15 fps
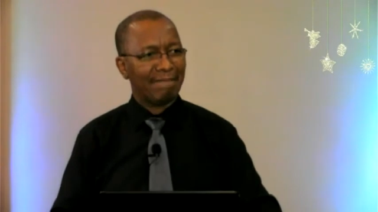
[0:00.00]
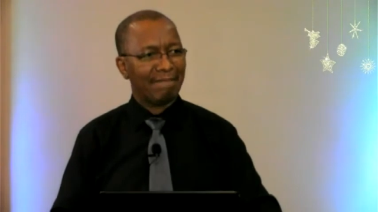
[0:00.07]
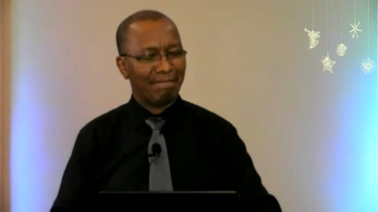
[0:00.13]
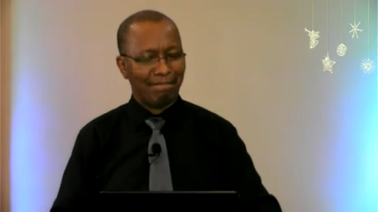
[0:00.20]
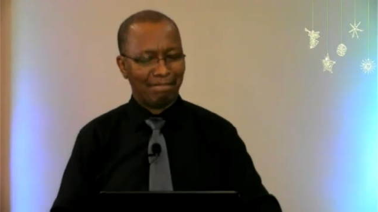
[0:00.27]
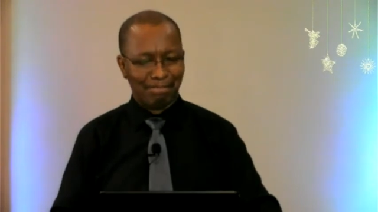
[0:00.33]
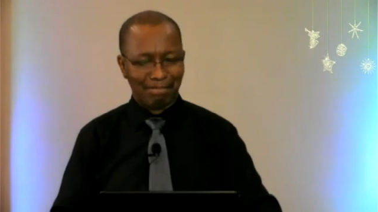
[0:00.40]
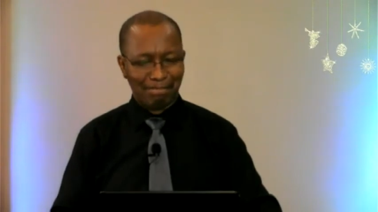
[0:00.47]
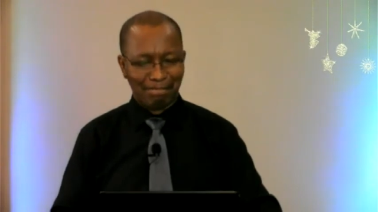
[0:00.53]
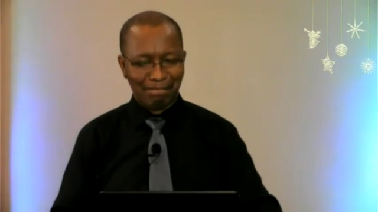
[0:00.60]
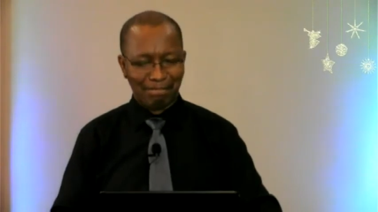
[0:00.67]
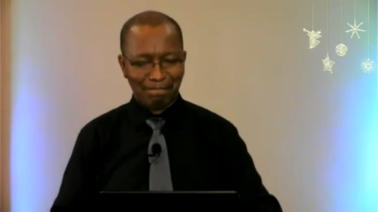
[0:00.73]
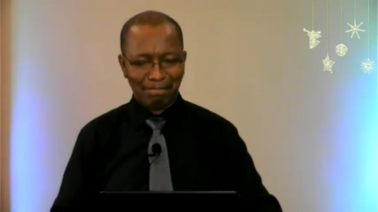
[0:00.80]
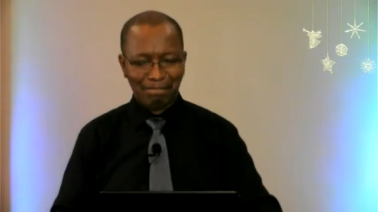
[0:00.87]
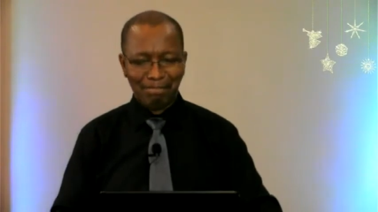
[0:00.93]

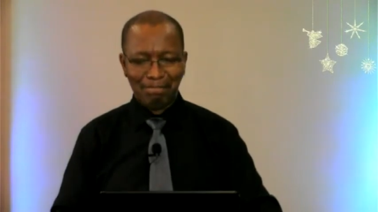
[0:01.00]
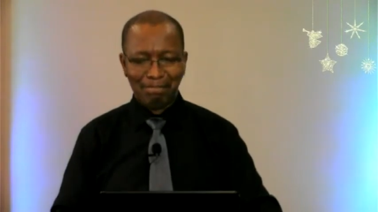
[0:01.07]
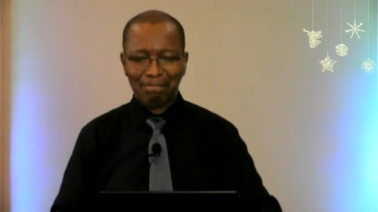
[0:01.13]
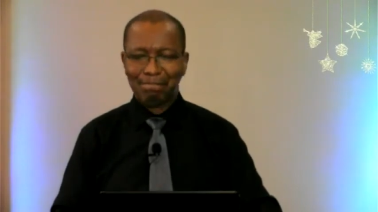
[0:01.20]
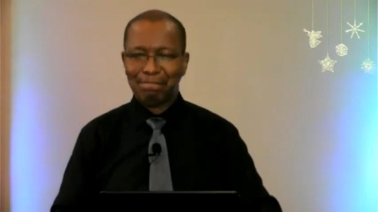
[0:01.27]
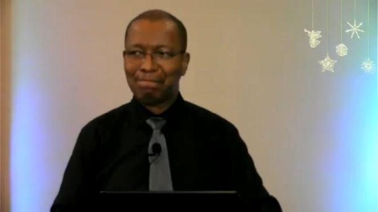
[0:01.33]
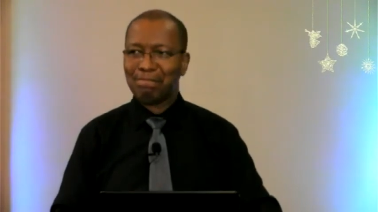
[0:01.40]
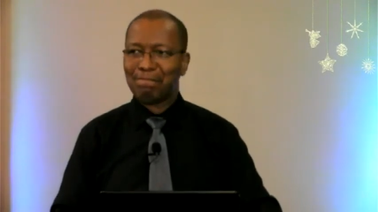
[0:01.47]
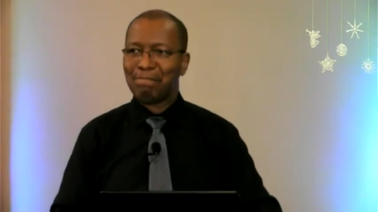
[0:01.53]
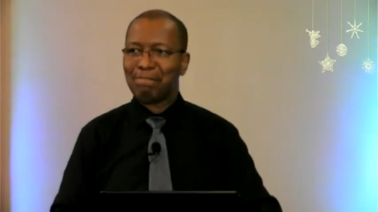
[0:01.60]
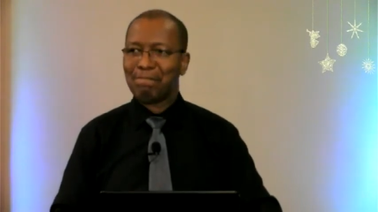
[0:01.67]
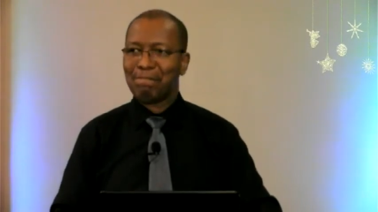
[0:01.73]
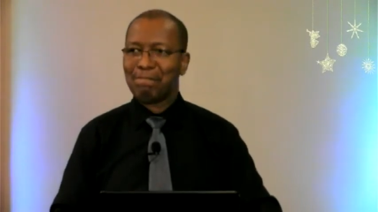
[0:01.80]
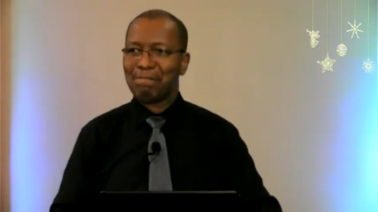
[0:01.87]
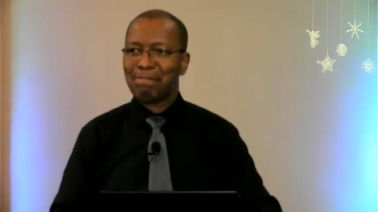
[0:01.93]

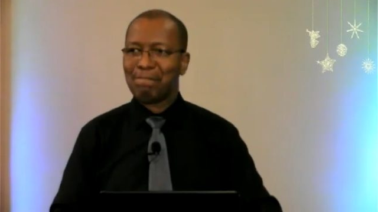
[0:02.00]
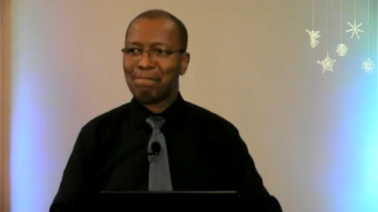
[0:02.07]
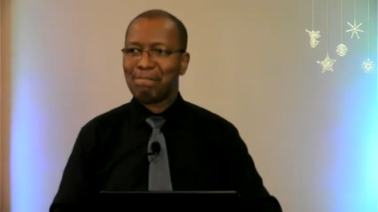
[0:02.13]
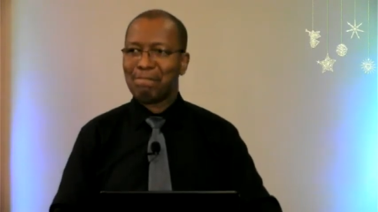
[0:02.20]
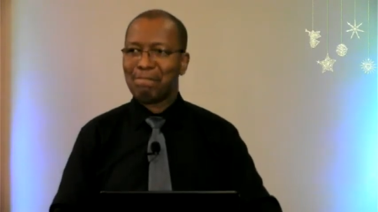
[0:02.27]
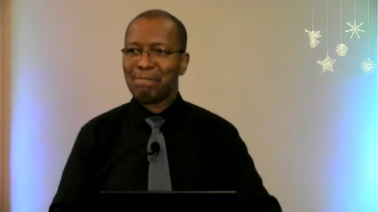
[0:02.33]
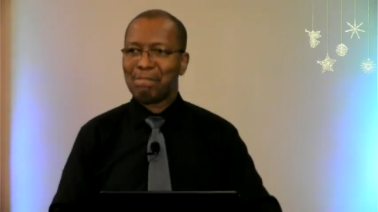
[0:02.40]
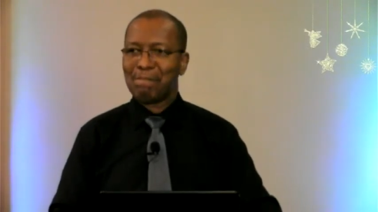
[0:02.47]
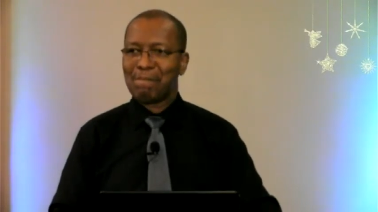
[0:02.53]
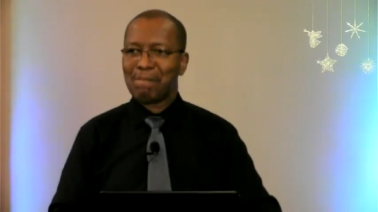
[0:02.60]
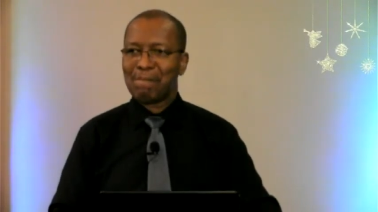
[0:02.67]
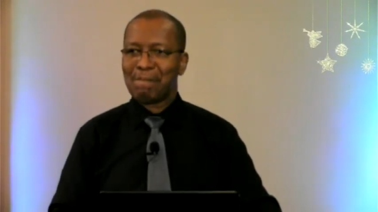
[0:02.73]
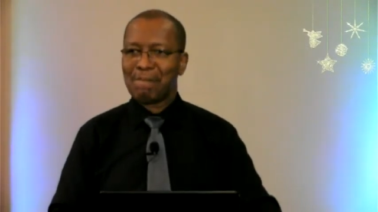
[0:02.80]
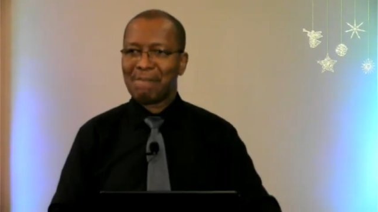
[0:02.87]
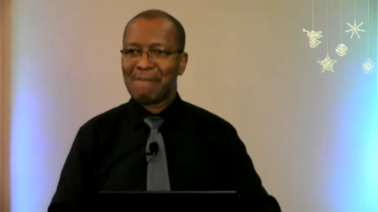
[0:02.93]

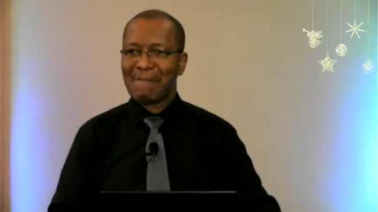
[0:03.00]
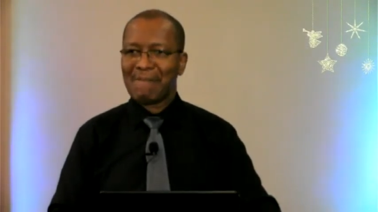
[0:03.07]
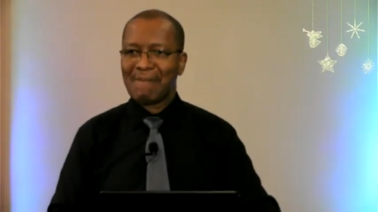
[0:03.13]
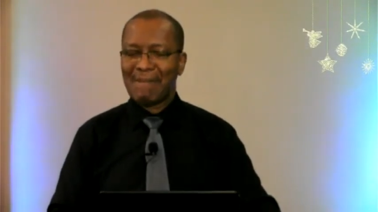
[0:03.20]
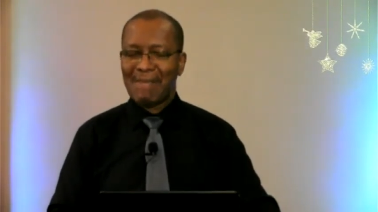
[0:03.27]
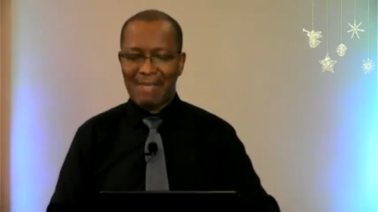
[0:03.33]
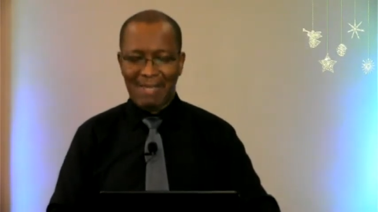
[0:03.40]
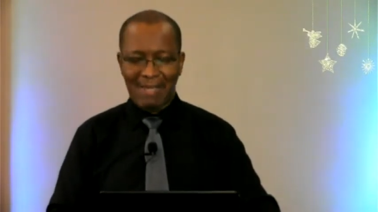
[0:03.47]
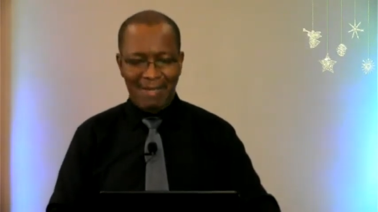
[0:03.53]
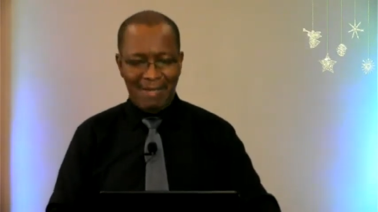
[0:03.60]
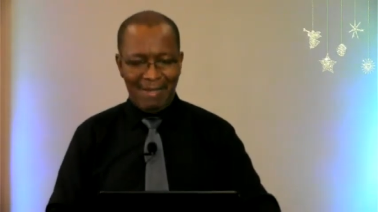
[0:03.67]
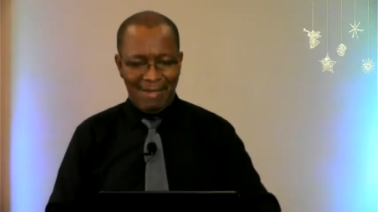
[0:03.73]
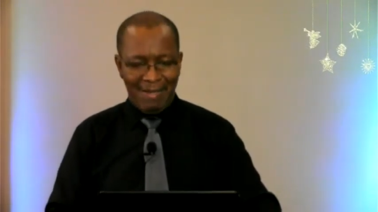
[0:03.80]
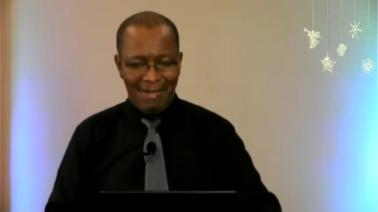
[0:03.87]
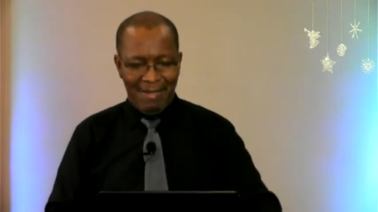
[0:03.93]

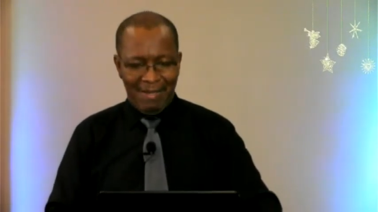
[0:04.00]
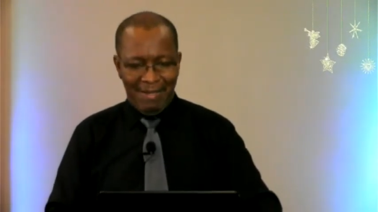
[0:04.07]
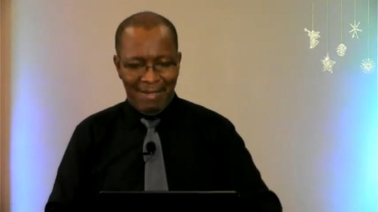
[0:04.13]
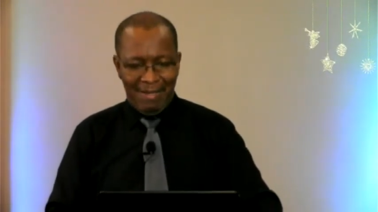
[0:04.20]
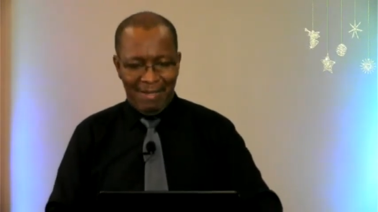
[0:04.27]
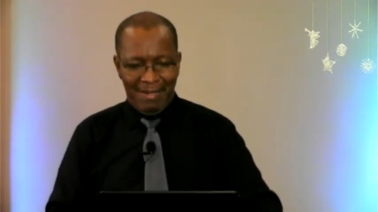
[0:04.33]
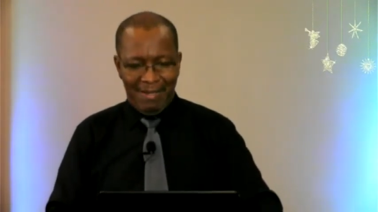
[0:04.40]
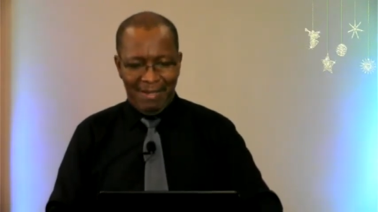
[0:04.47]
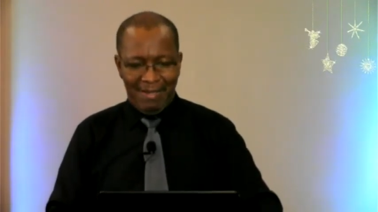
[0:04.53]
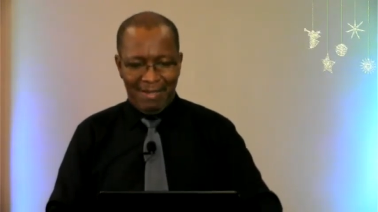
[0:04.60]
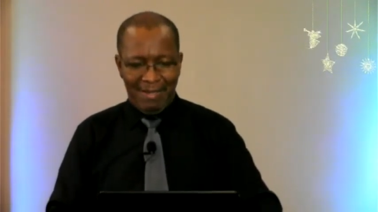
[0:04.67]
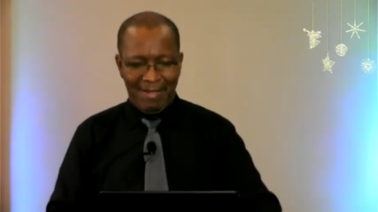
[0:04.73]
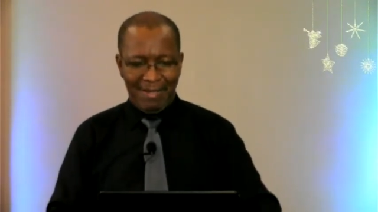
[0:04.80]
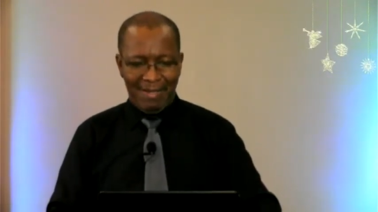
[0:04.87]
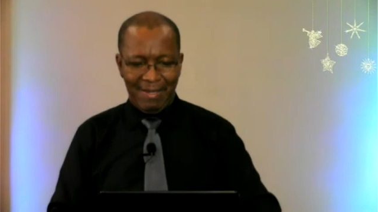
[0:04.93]

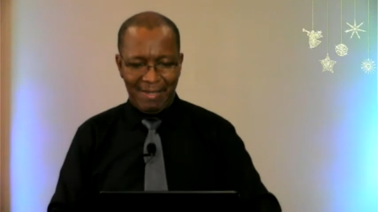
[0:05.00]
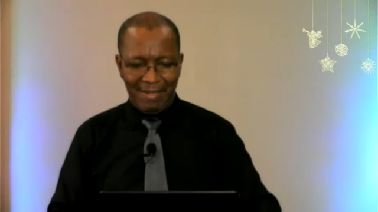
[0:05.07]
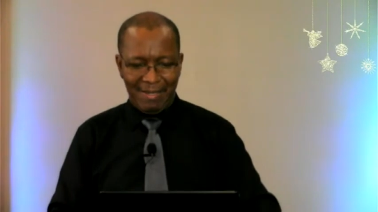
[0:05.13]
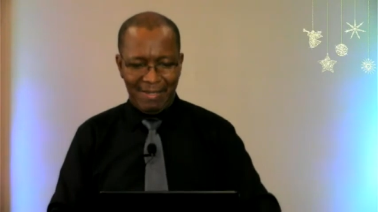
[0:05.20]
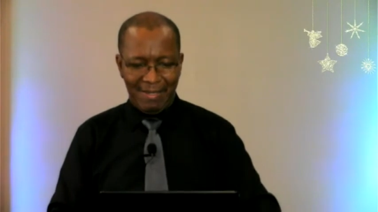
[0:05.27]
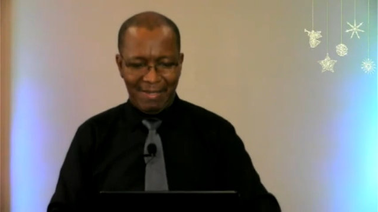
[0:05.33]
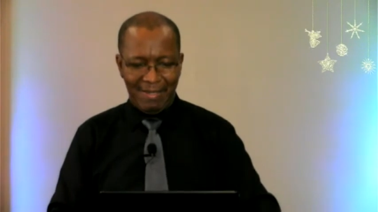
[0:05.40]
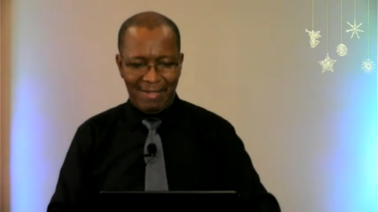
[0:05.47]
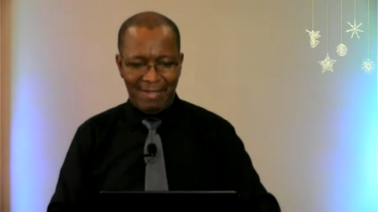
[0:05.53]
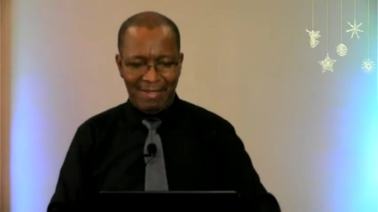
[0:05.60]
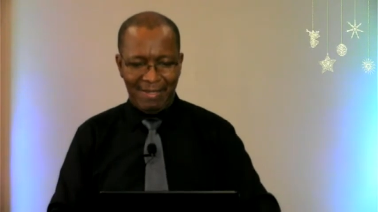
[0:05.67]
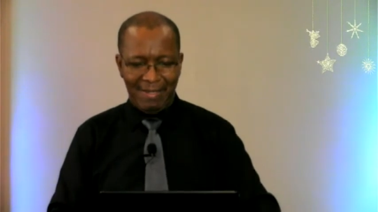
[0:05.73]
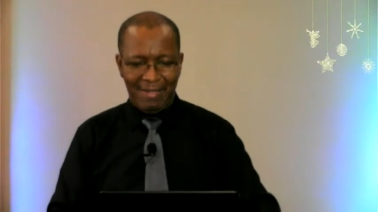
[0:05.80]
[no speech]